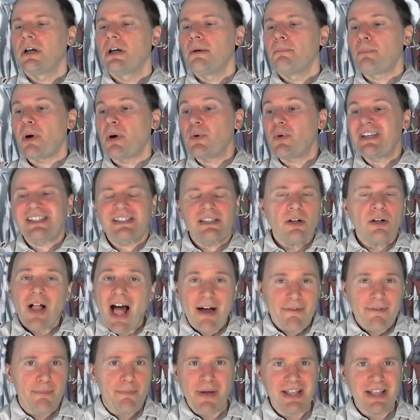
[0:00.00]
But we still
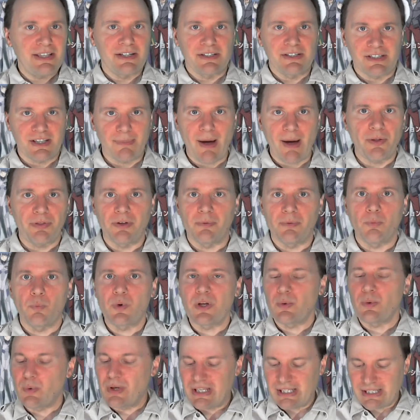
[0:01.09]
have opinions about them.
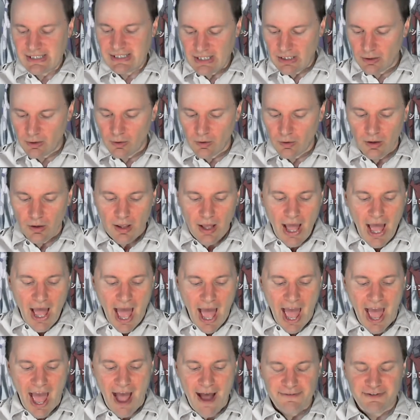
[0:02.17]
We still
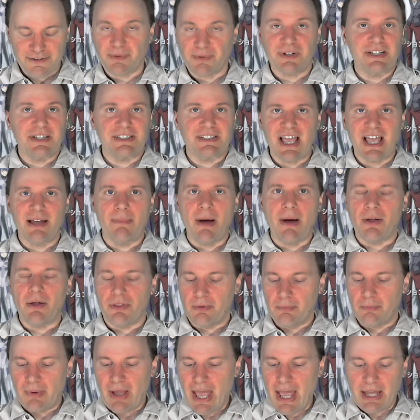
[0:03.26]
have something to say about
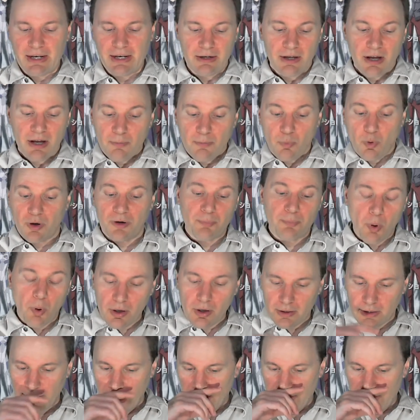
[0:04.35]
them. And more
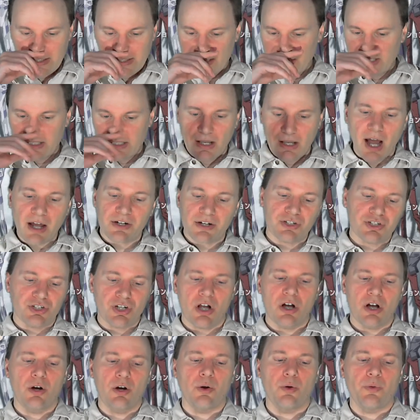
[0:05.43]
importantly, this is not a
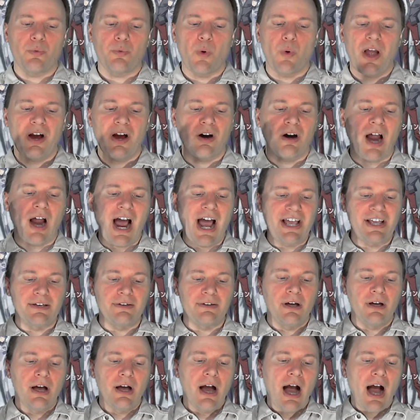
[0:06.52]
show where I
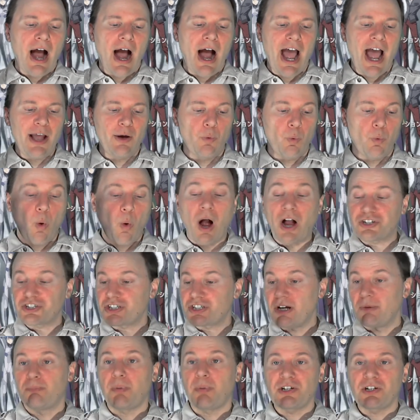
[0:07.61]
watched
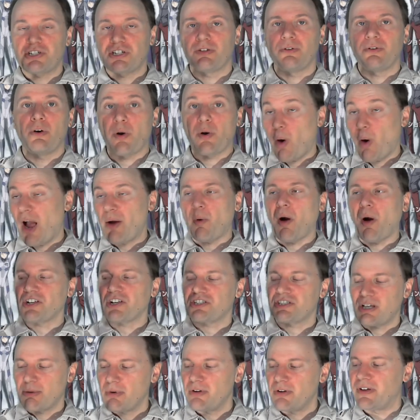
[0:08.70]

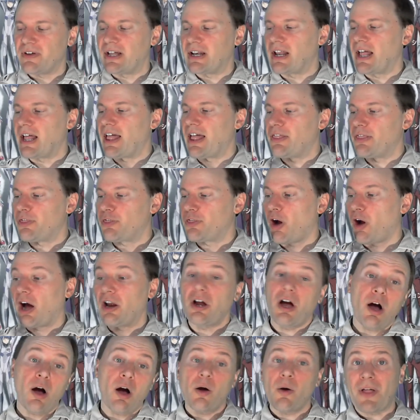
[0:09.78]
some of it and thought,
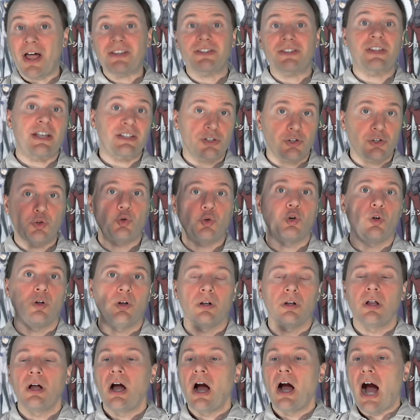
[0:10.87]
oh, that's
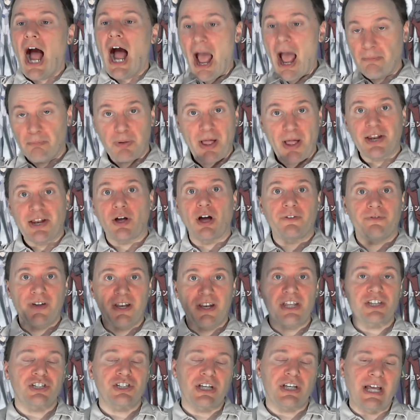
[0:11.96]
cool, I'm planning on
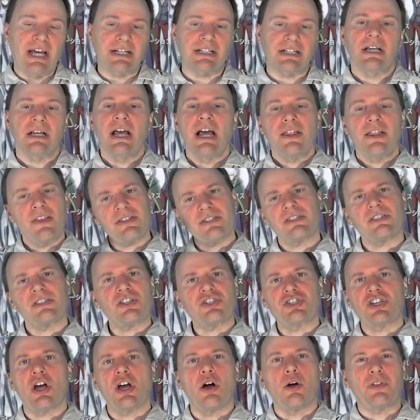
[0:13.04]
finishing it. This is a
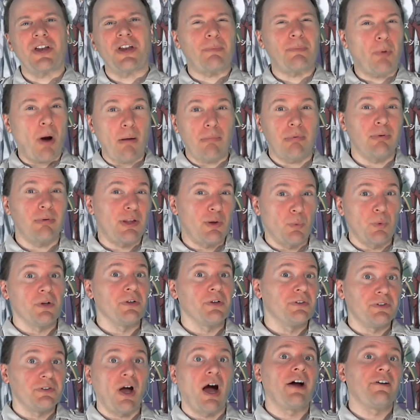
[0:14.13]
show that I probably will
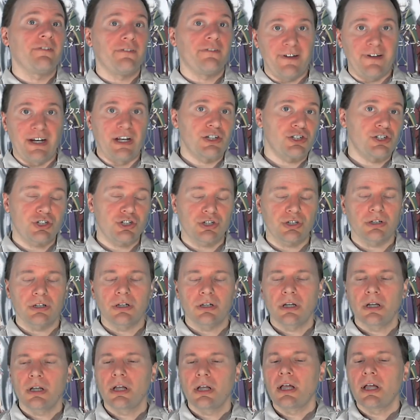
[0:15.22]
not finish.
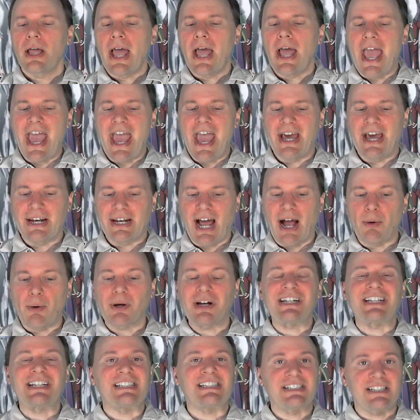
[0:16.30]
And I
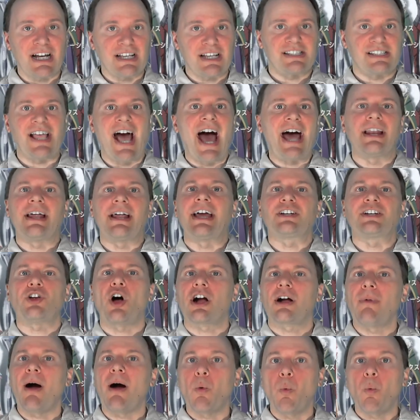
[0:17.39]
want to discuss that and
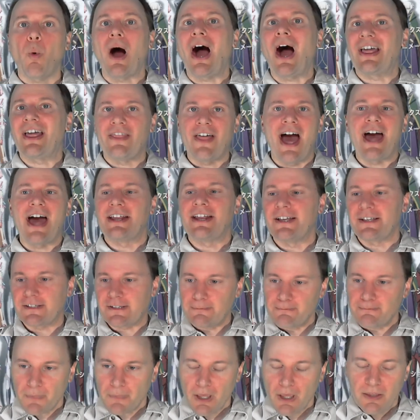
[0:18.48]
talk about why that is.
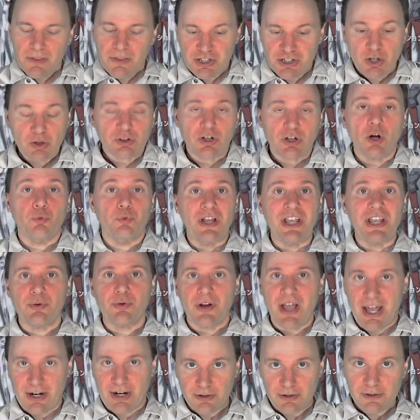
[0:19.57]
The show is called
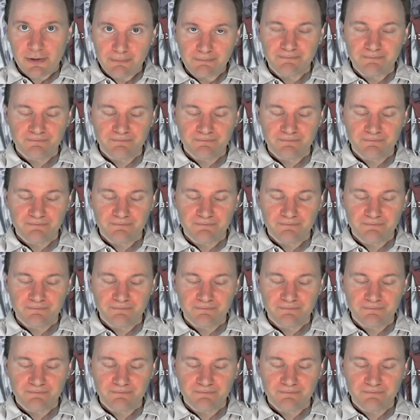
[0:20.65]
Recreators.